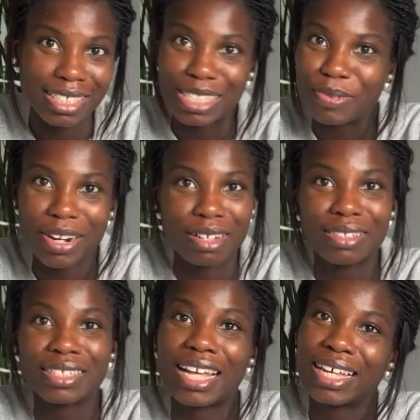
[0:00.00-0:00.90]
see what
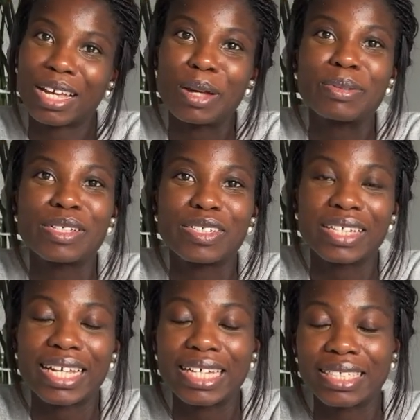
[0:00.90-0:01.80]
else I get up to
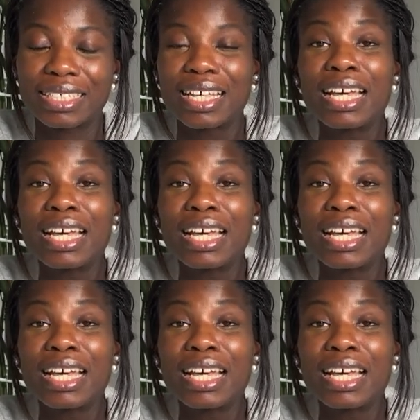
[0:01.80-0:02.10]
next.